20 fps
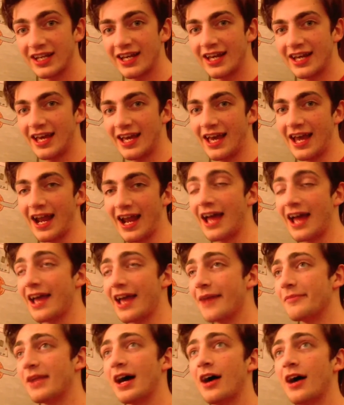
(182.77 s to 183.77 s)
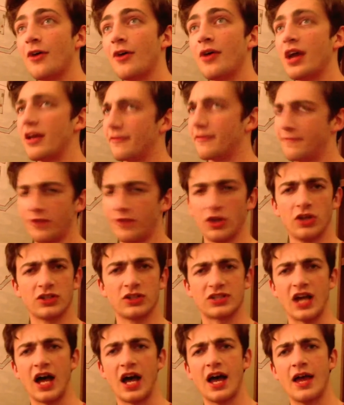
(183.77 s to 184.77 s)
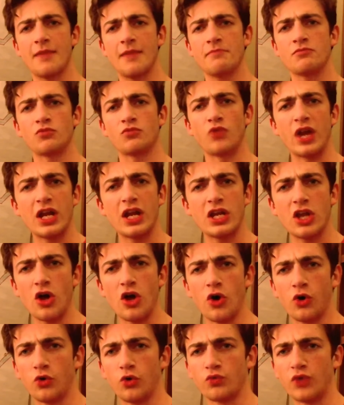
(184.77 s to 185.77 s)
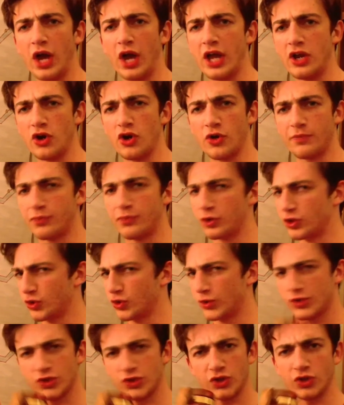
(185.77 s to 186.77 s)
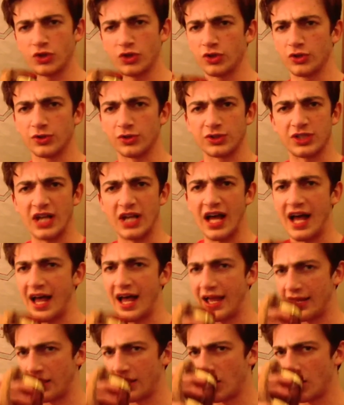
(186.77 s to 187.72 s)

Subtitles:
And I am now a full-time radio writer, producer guy.